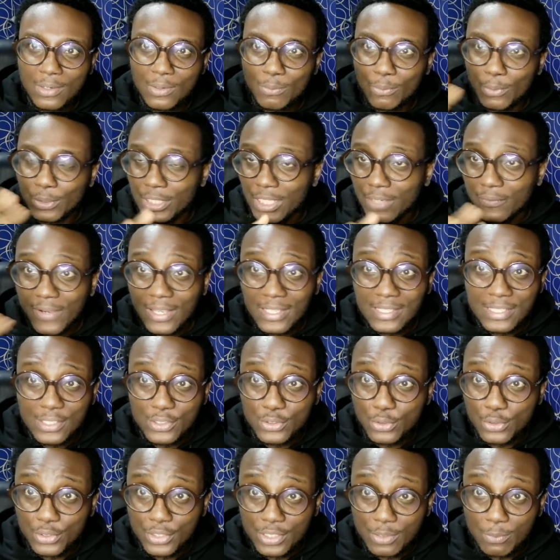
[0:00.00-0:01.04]
whatever it is
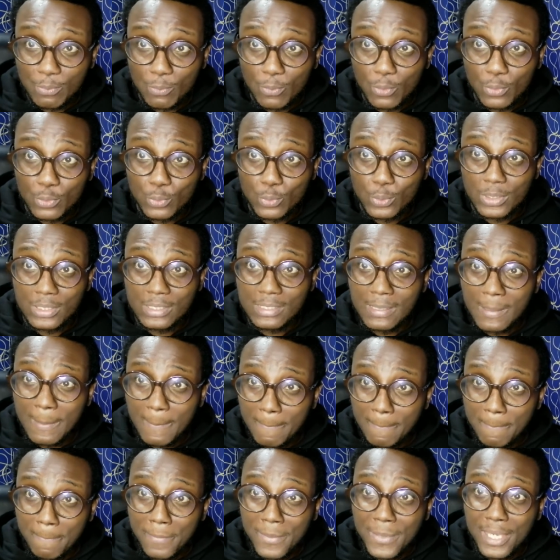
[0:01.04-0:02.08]
your team works with.
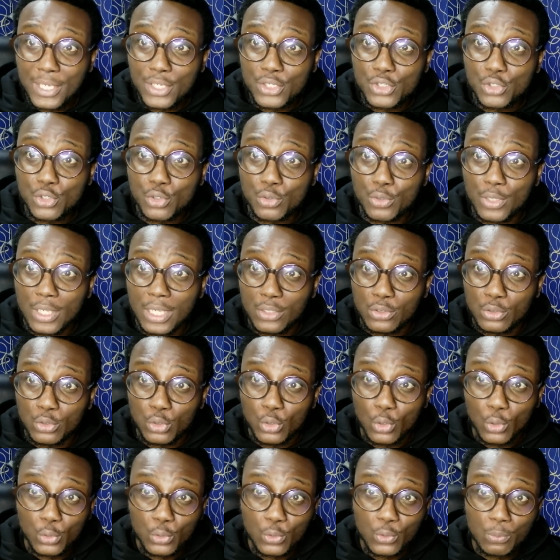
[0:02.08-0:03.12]
Make sure you are
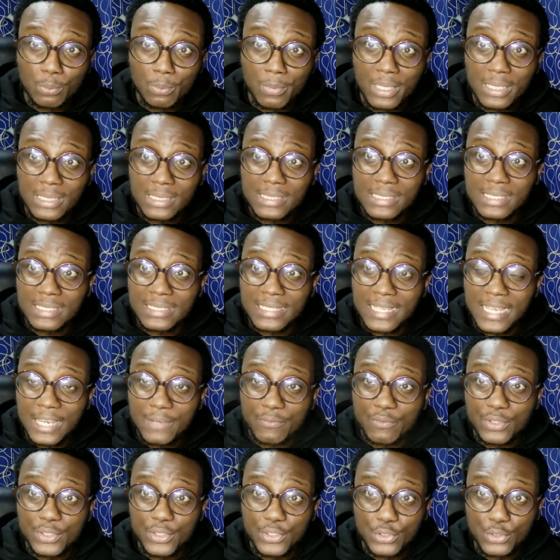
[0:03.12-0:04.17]
documenting
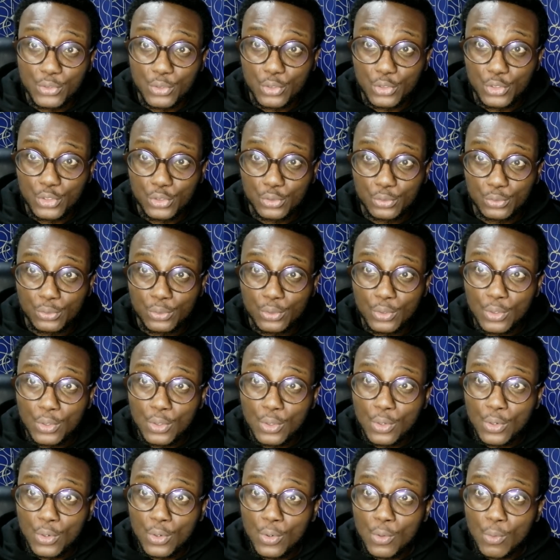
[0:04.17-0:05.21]
every discussion.
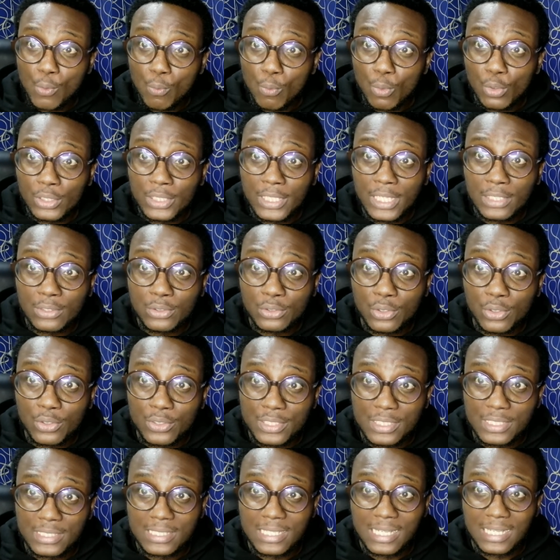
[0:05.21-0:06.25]
What that does
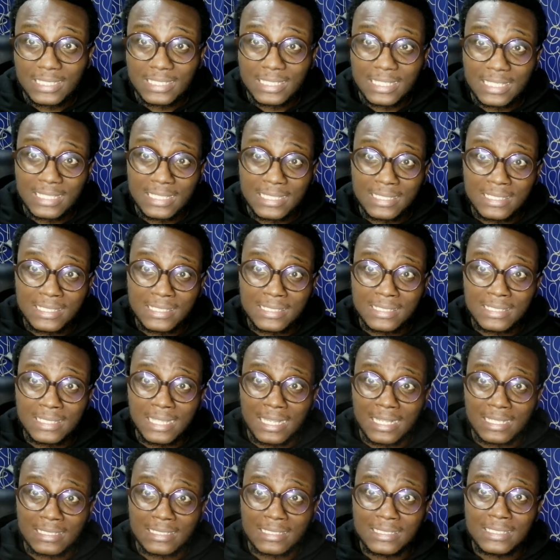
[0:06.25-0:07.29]
is that
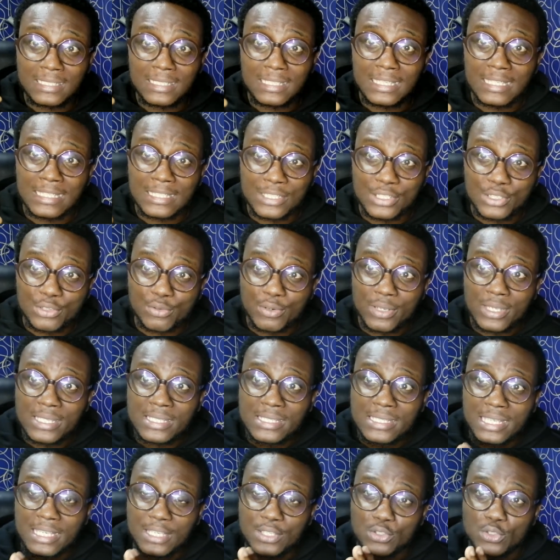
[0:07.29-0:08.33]
it
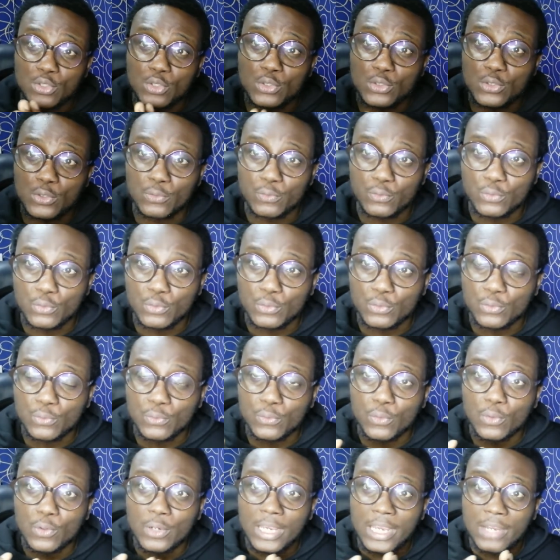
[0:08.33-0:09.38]
creates a source of truth
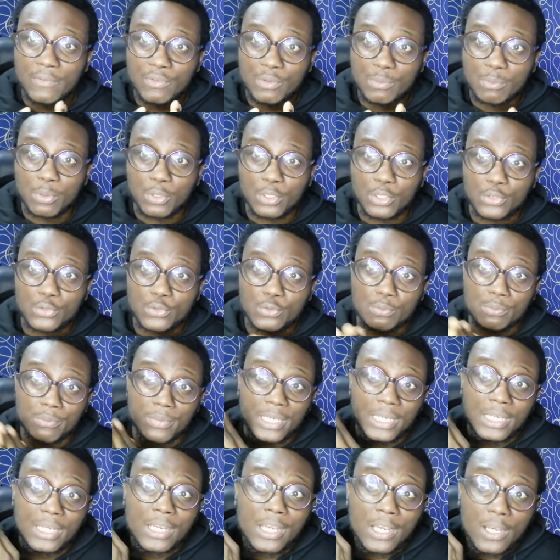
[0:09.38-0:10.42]
for everybody to
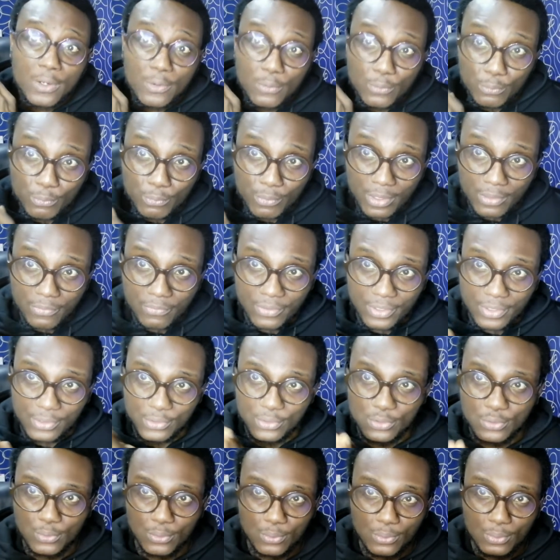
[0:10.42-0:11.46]
make
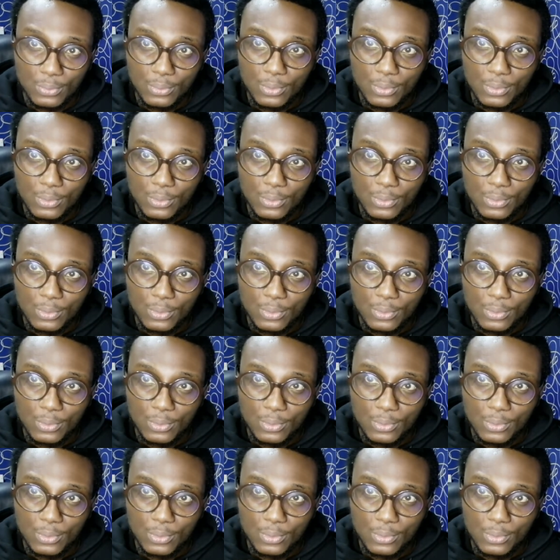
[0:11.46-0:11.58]
reference to.